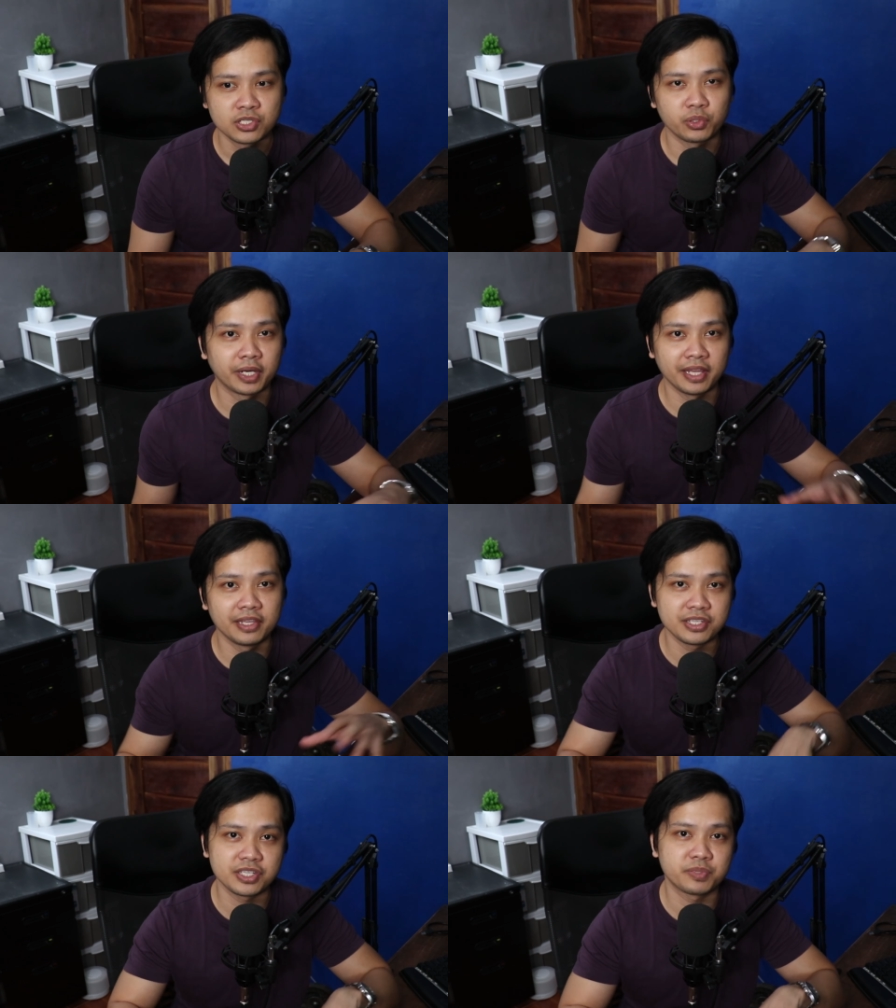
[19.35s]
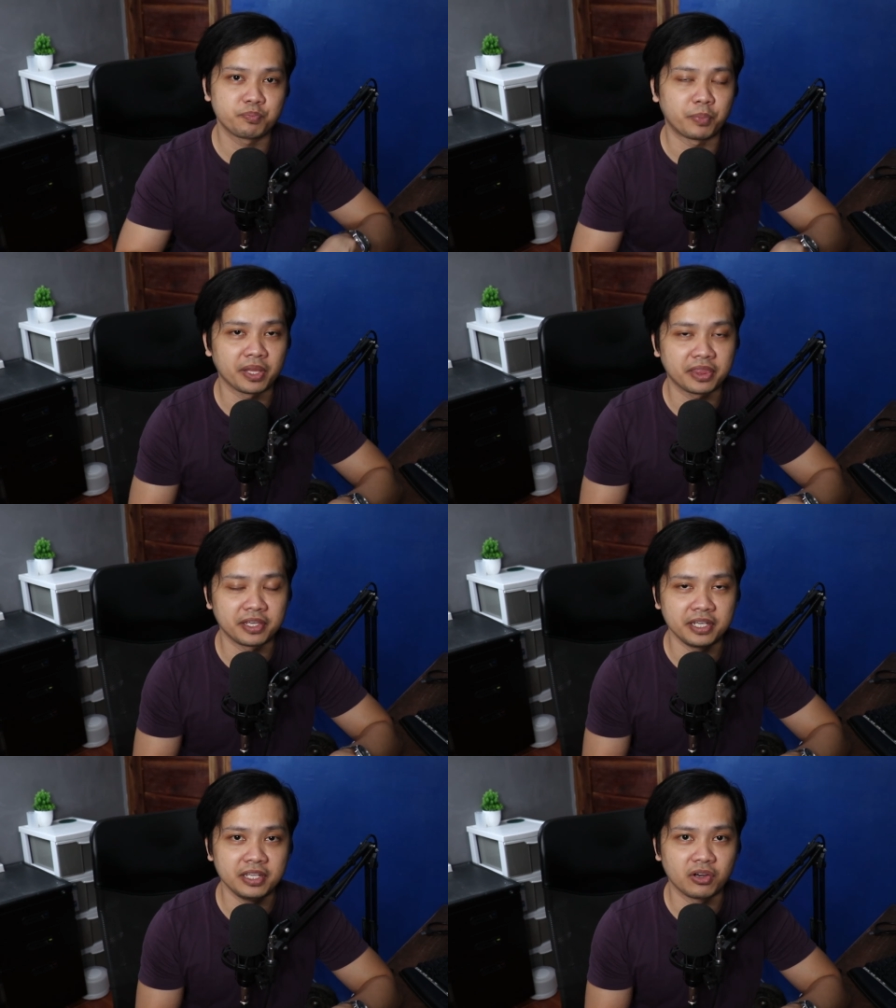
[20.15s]
So again, this is part
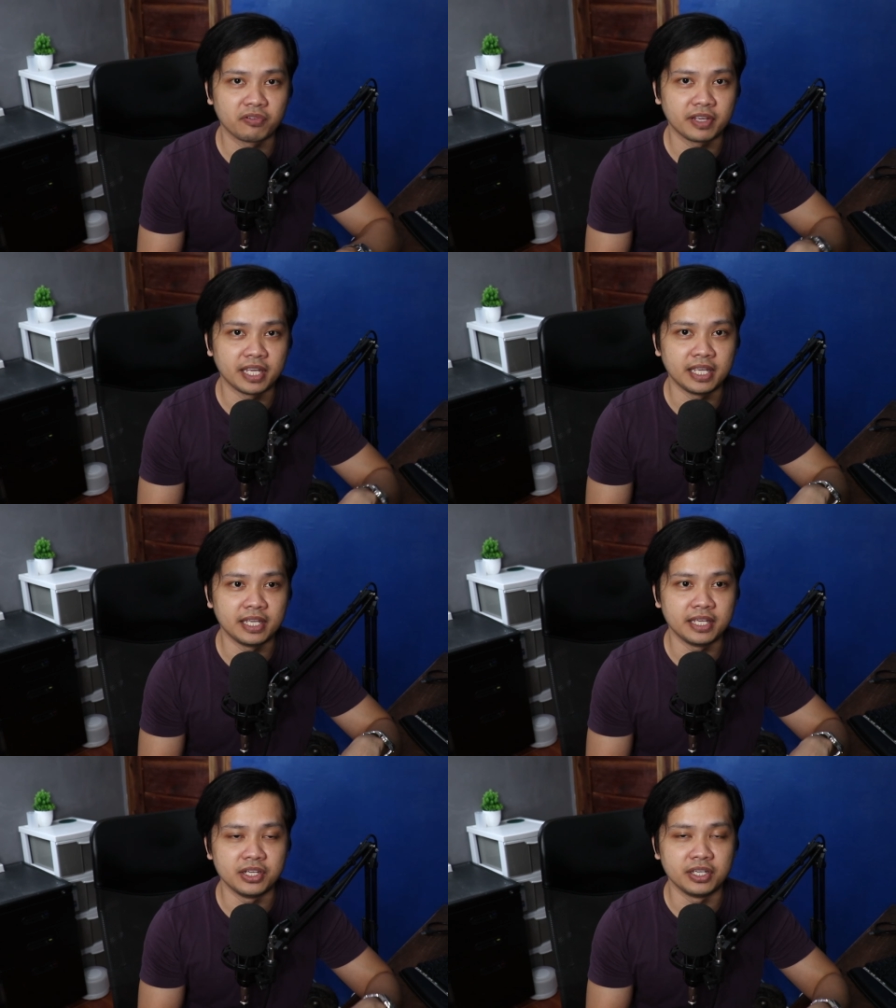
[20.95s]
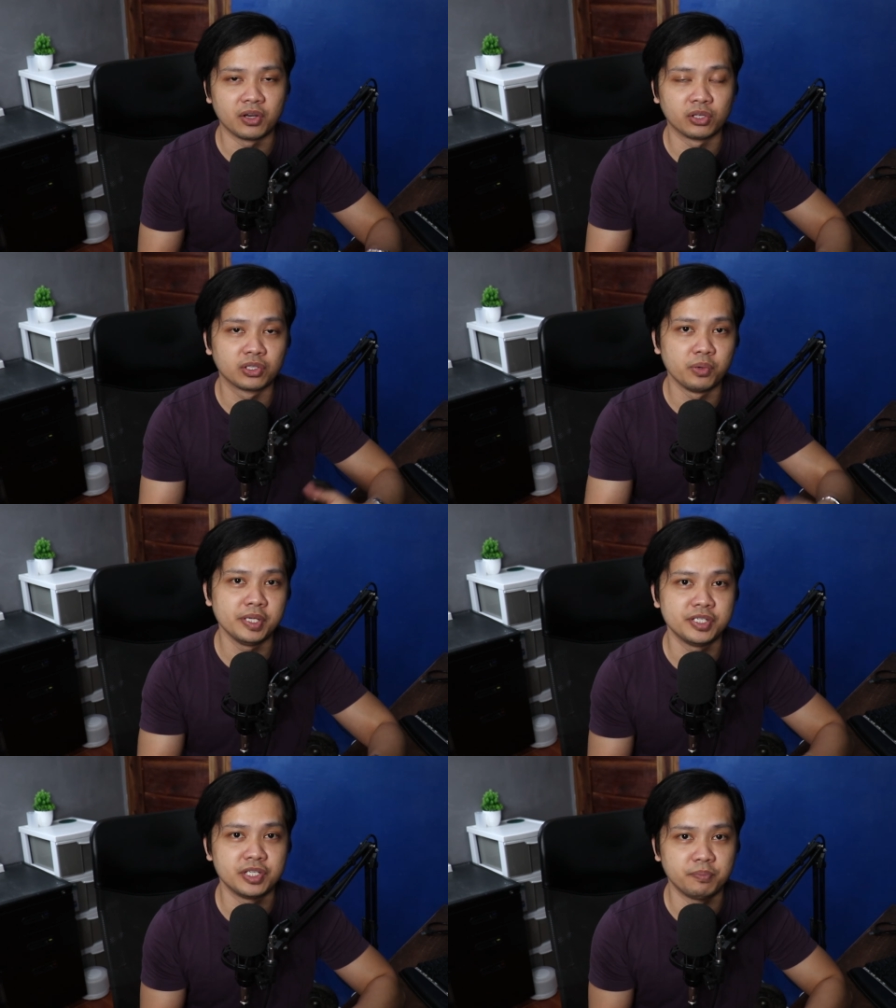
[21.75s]
three of a
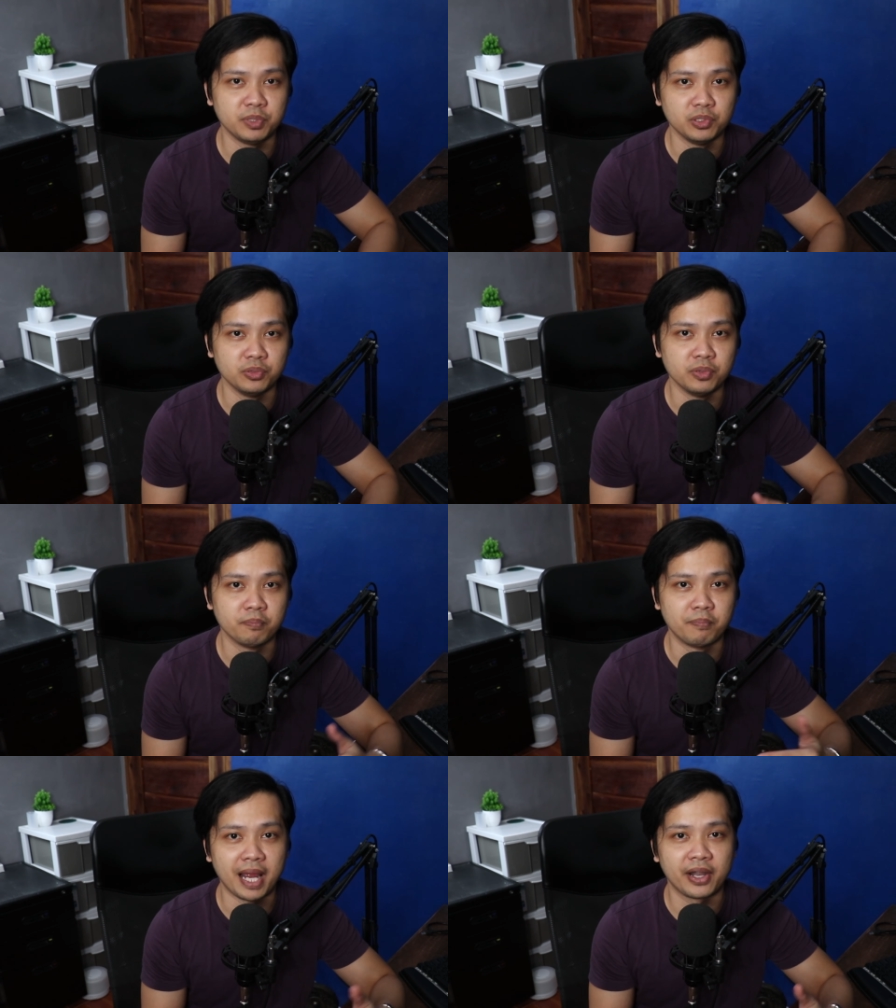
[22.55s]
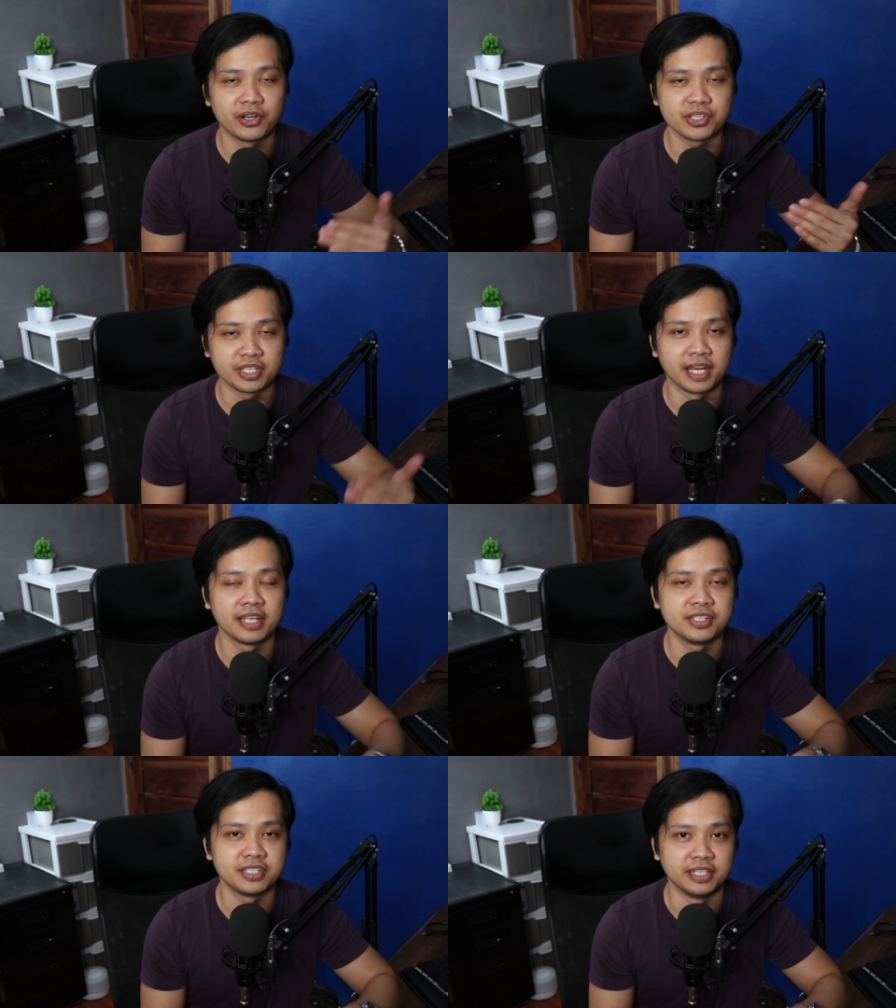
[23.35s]
ongoing G P U Buyer's
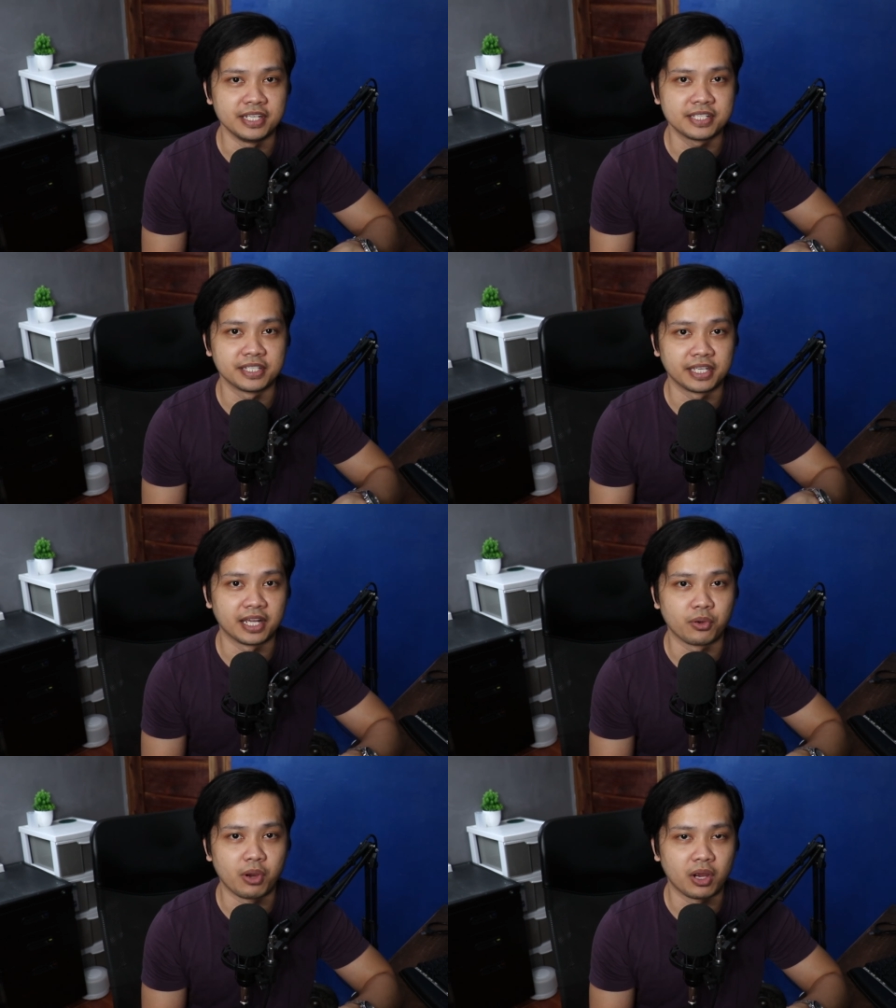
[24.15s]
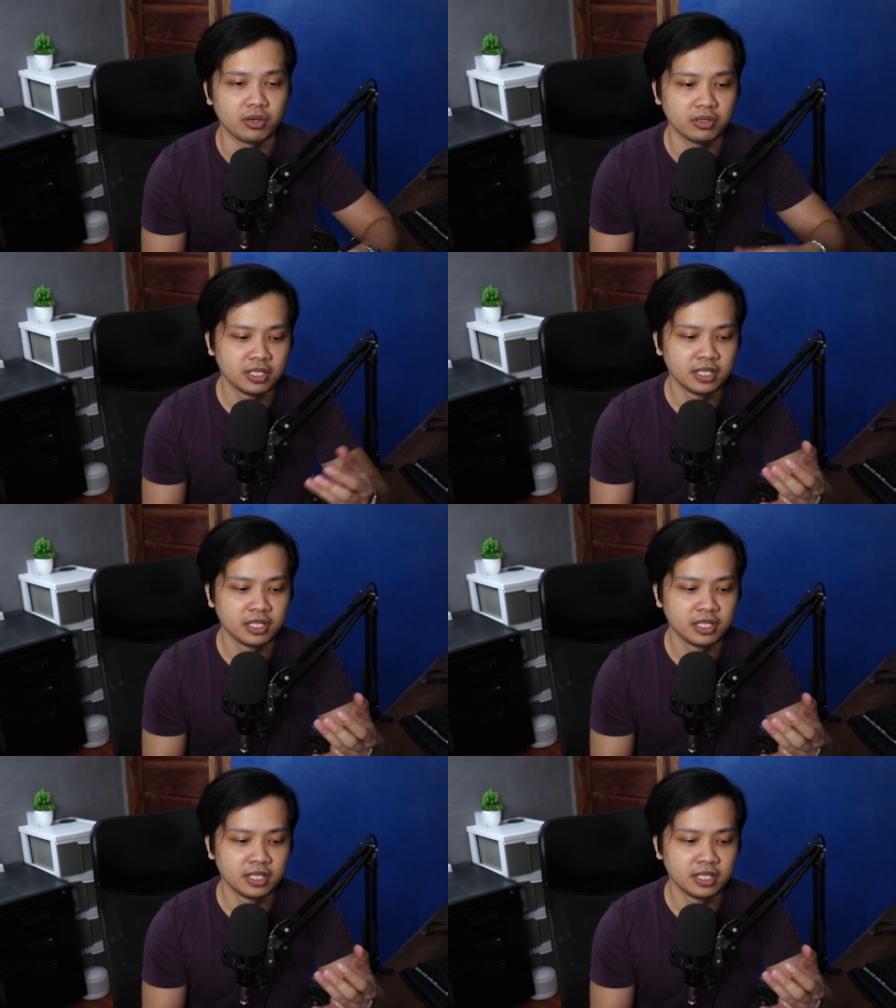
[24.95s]
Guide series na ginagawa ko.